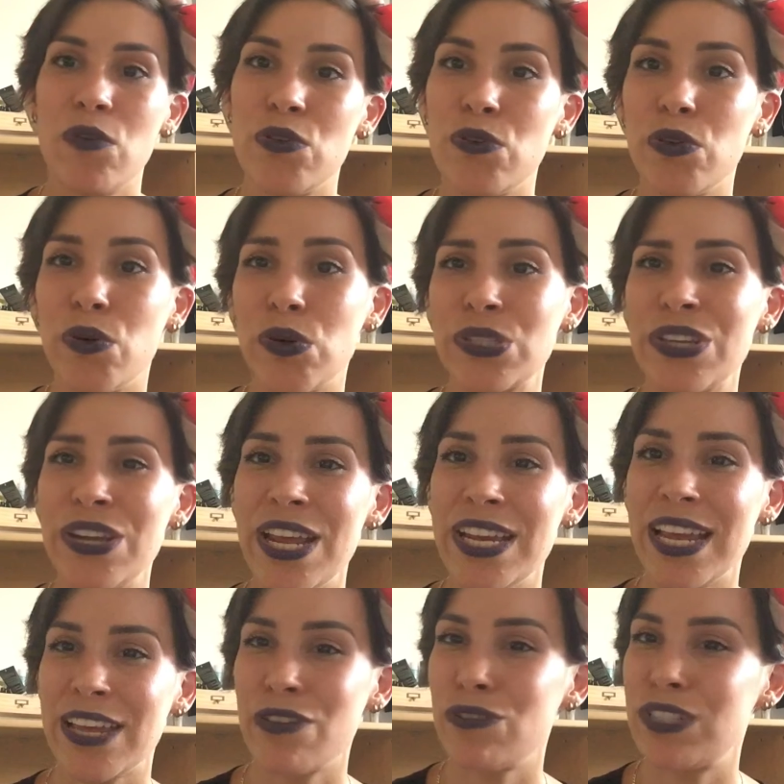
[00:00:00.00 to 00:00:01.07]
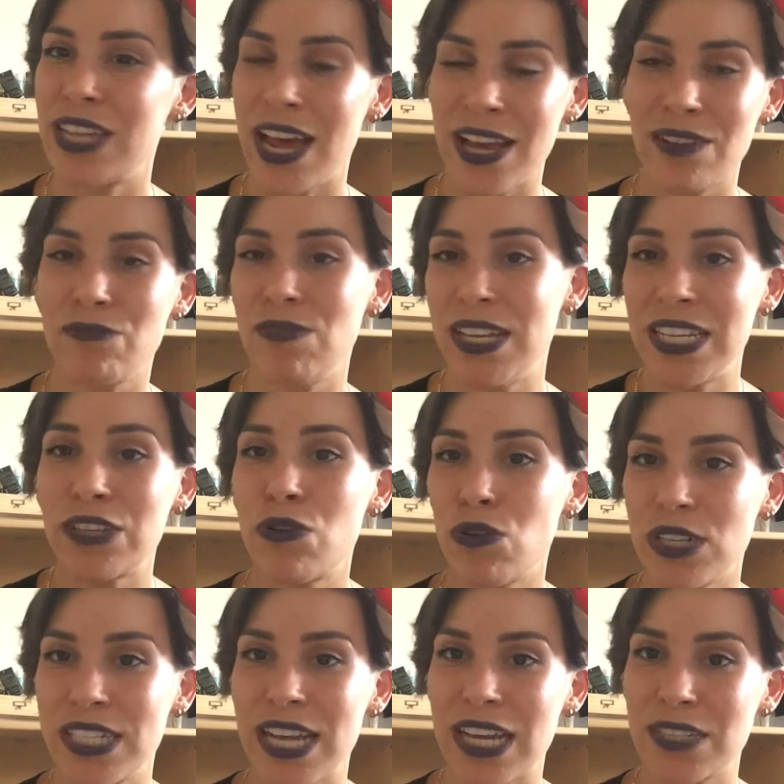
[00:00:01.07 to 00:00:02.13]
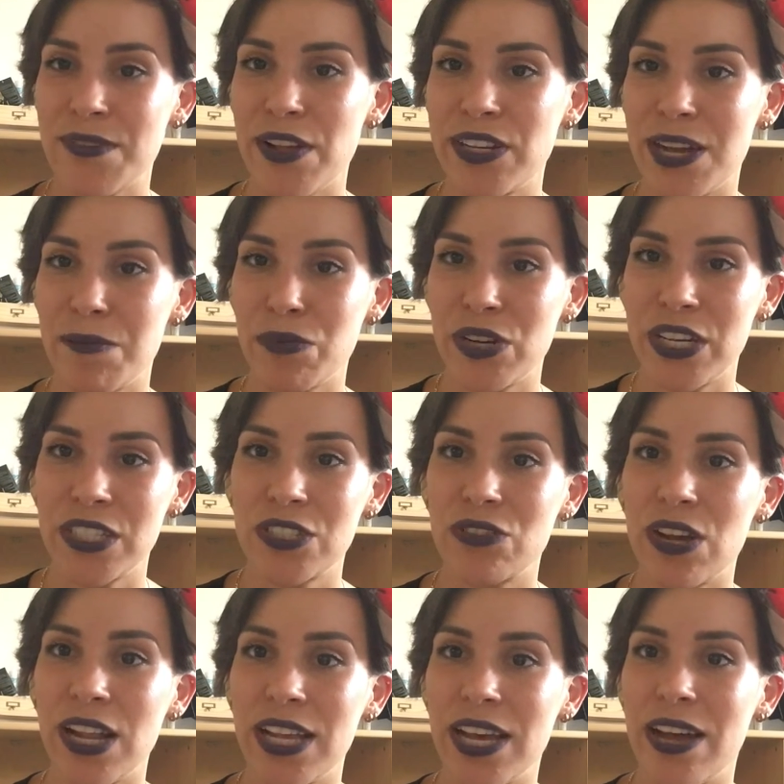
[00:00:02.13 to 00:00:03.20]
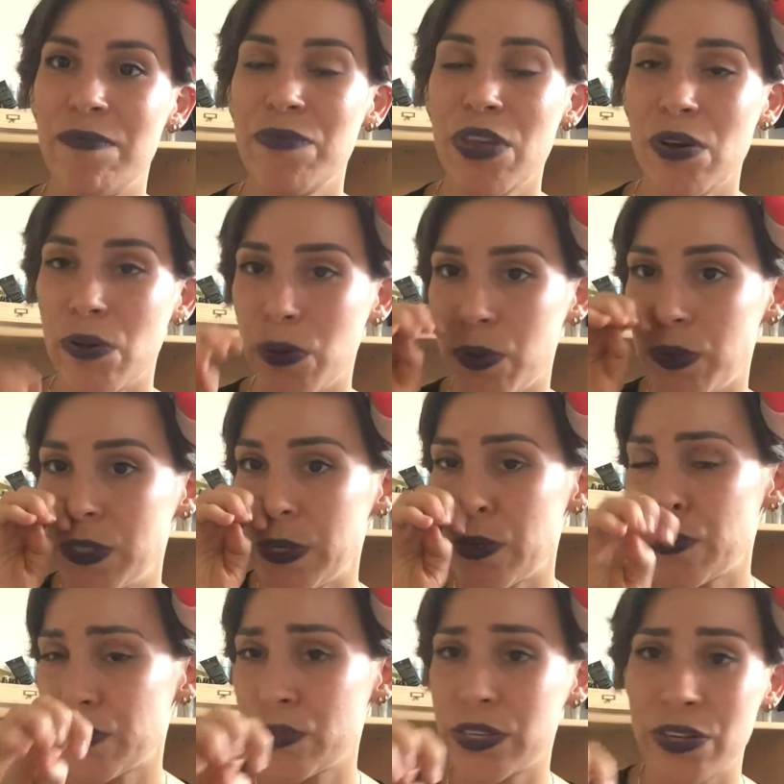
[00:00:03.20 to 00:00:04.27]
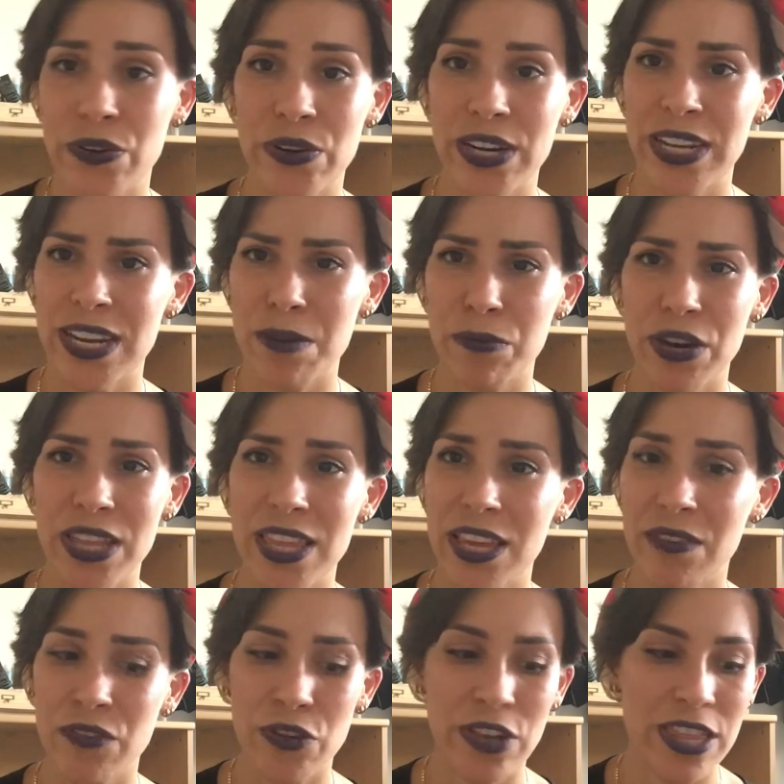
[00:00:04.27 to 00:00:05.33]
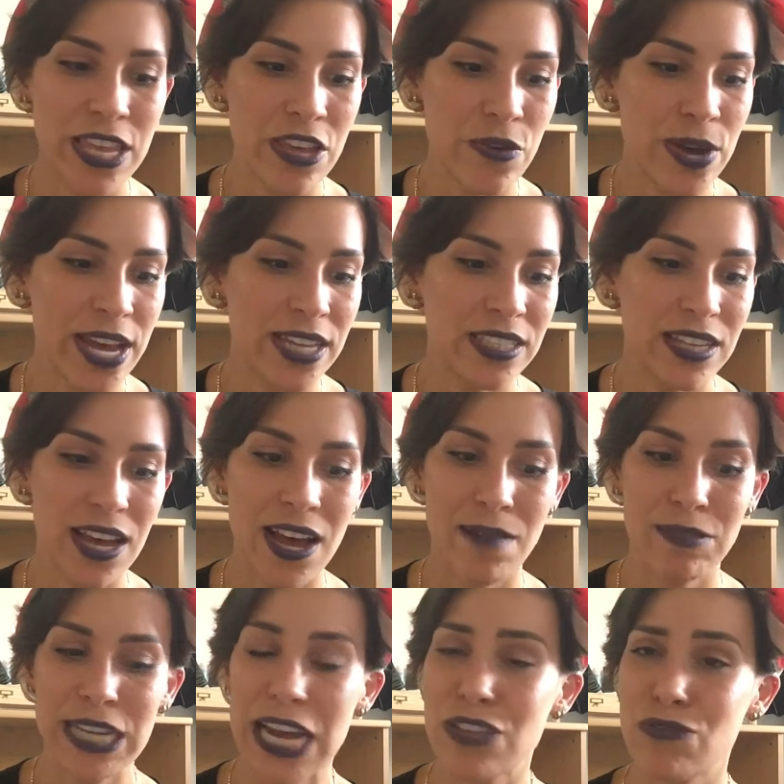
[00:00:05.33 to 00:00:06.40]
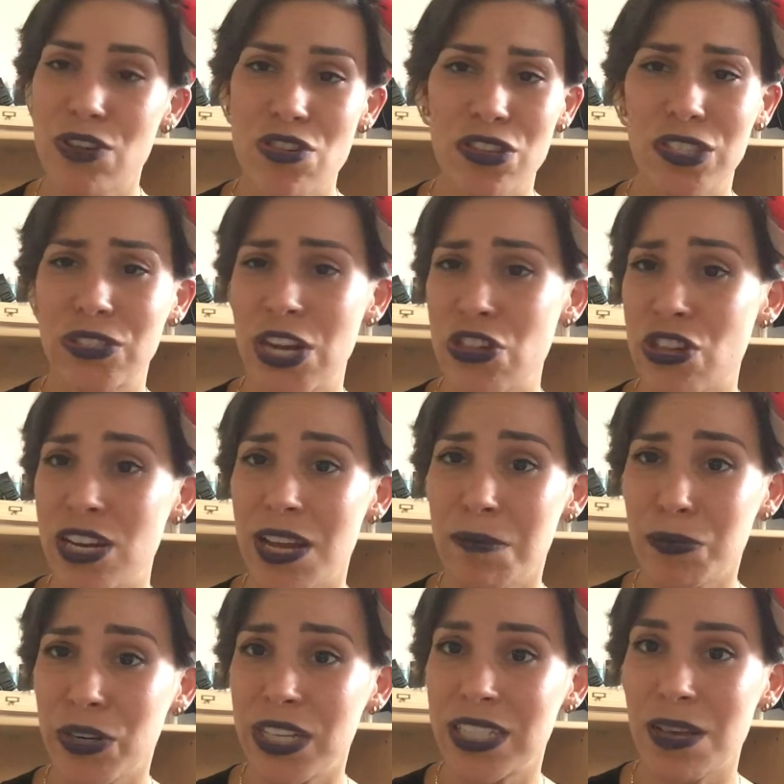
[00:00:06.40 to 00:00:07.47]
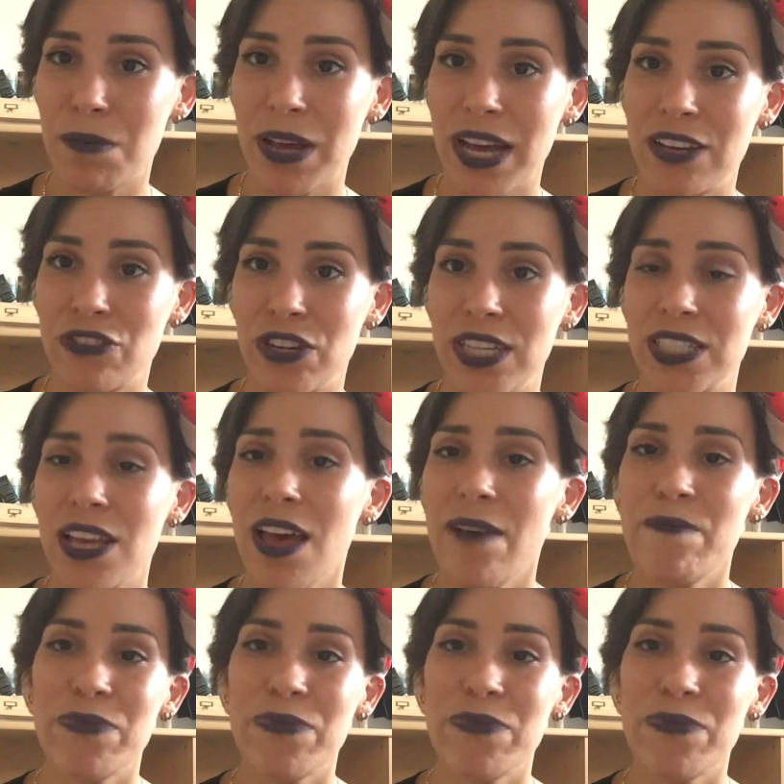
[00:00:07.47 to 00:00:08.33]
You'll also need like your is it called a tax file number in Australia, or social security number, I think, if you're in the US, tax registration number in some countries.